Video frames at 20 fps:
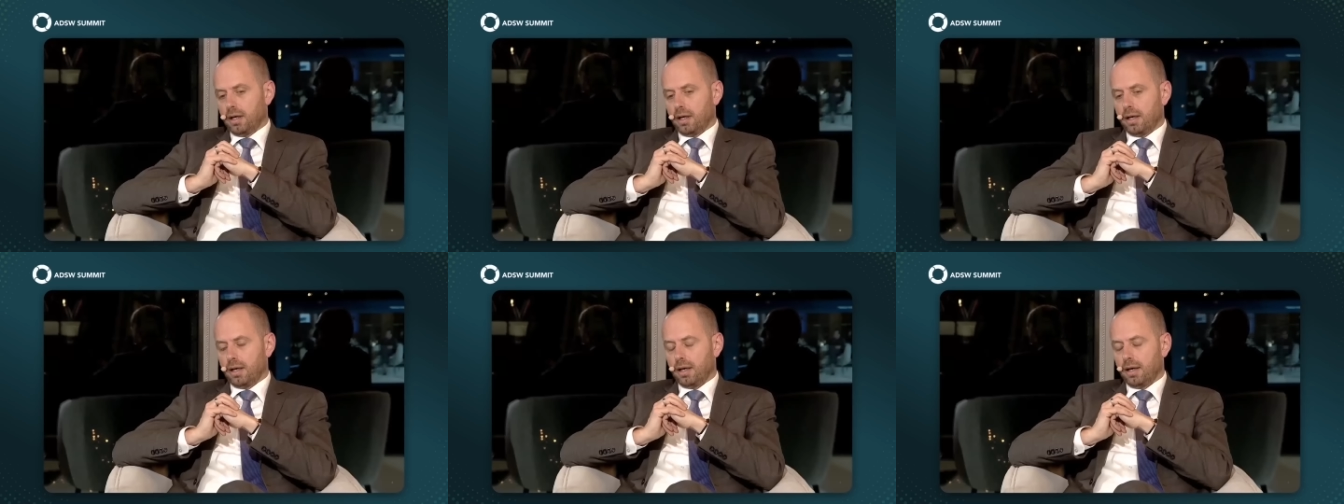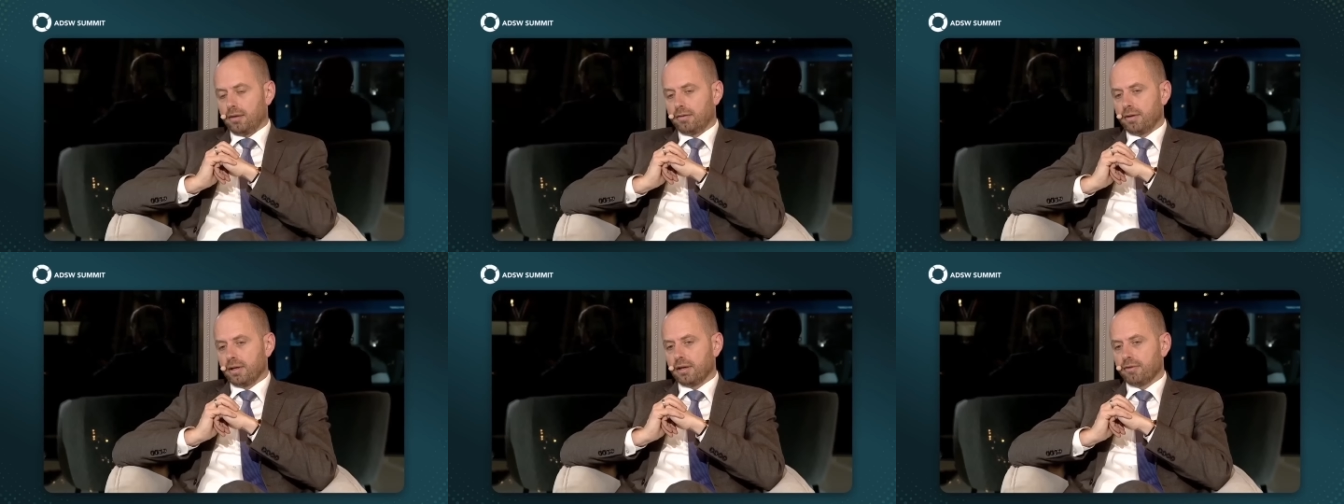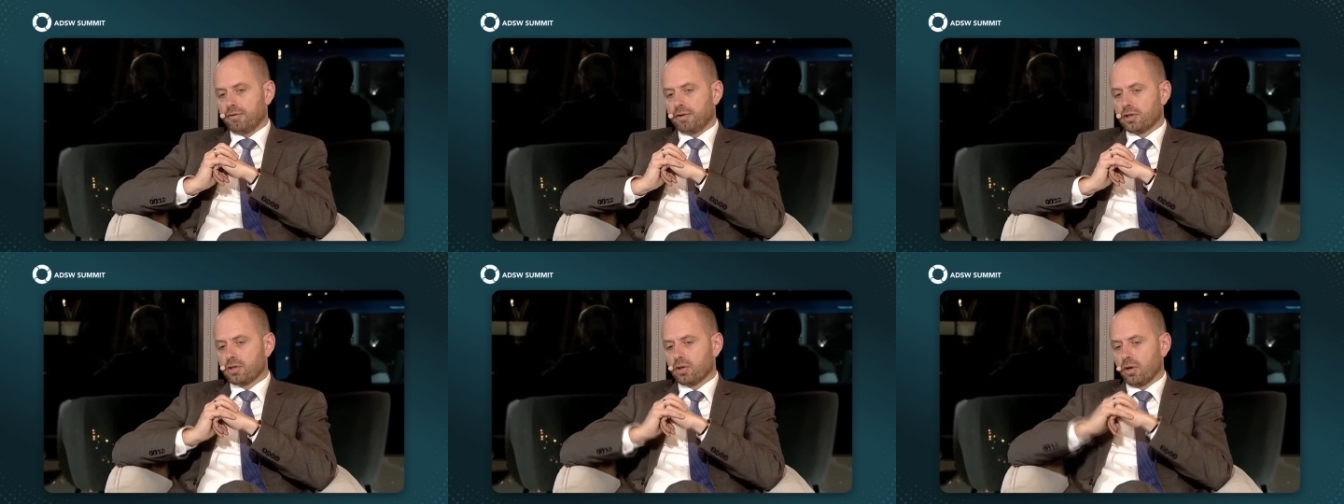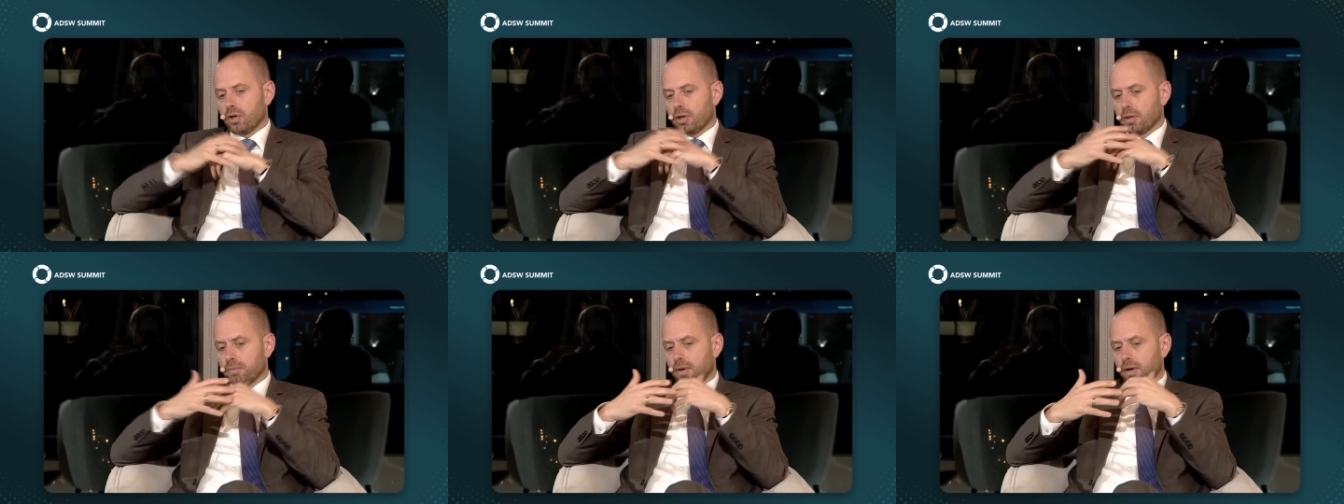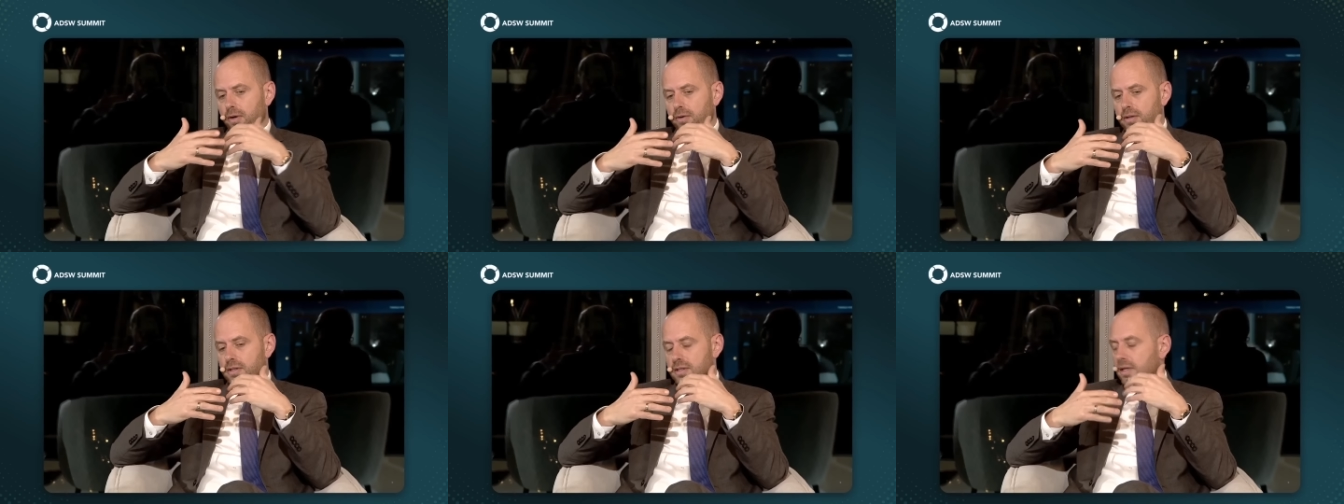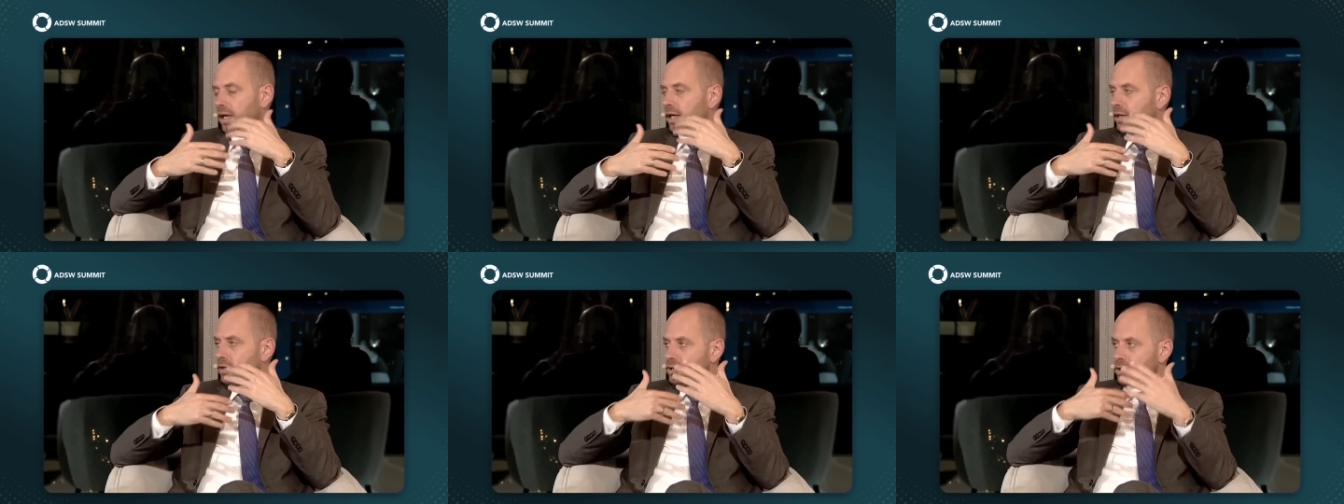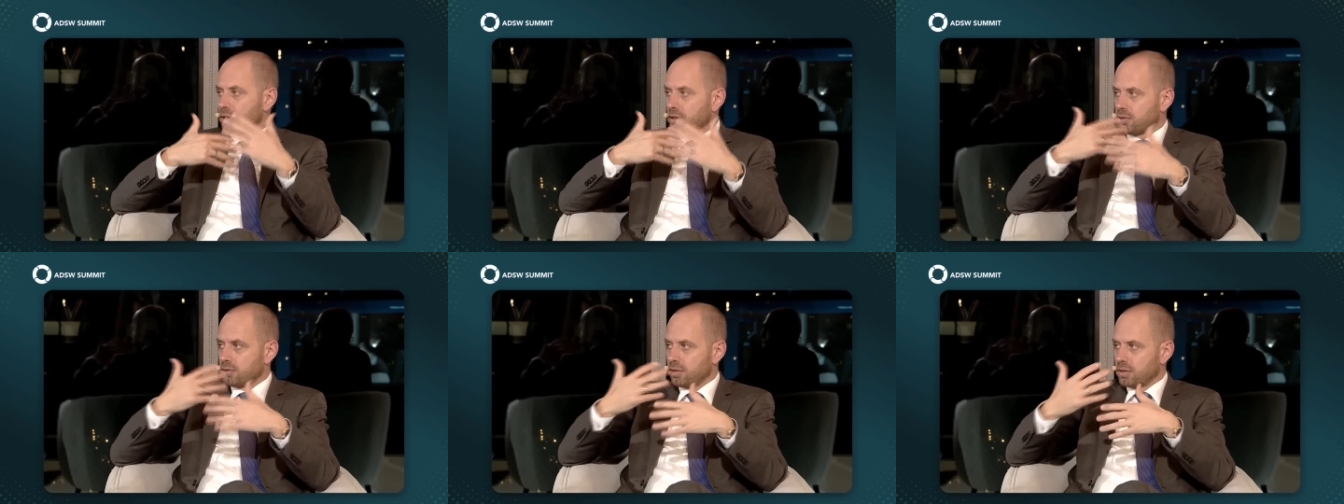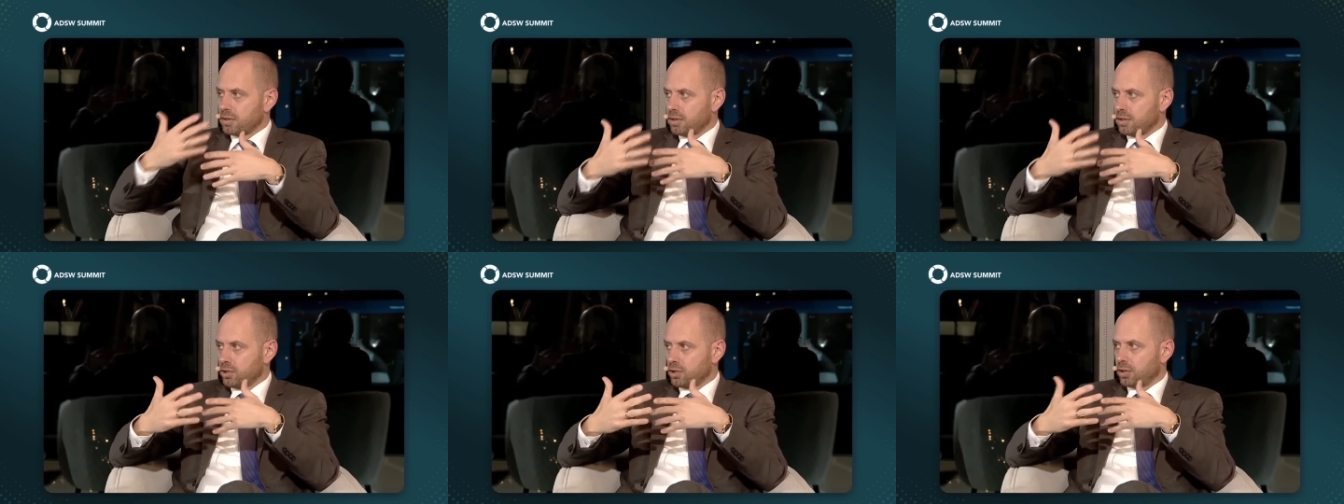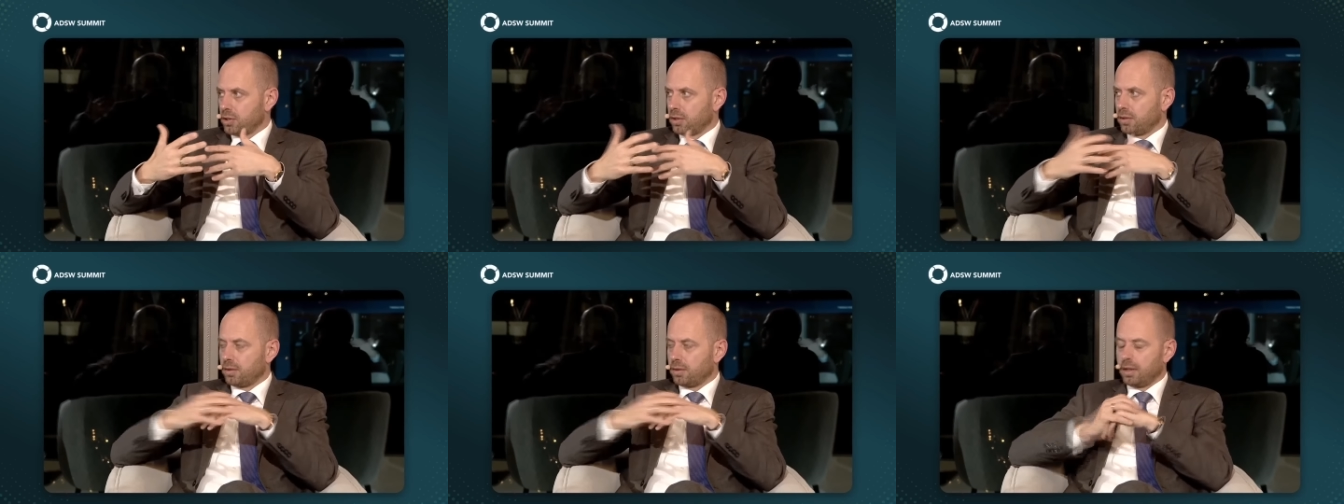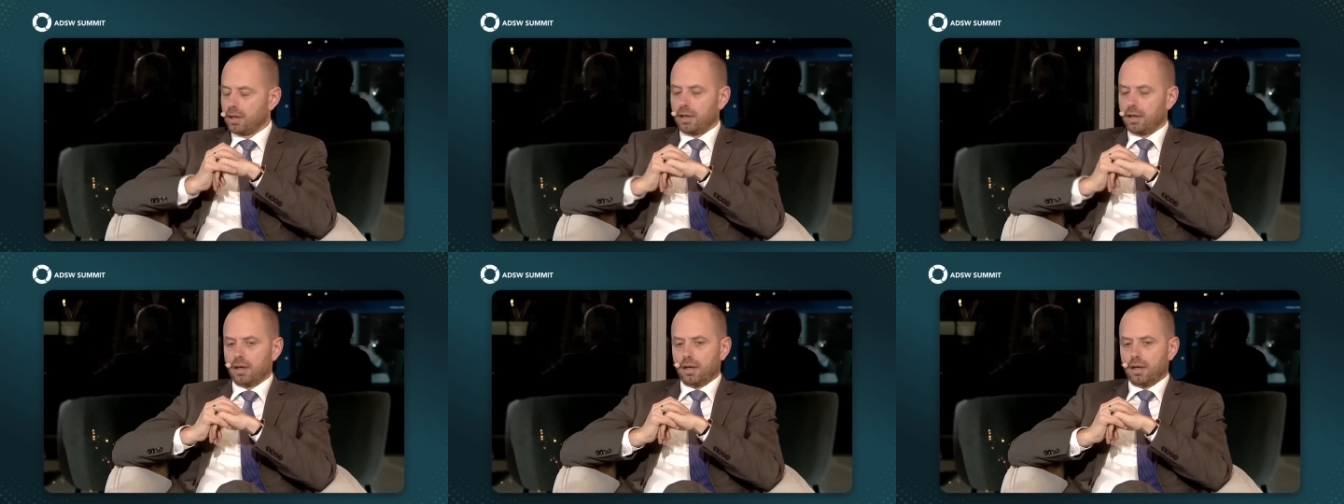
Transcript: I think if you talk about this hydrogen transition,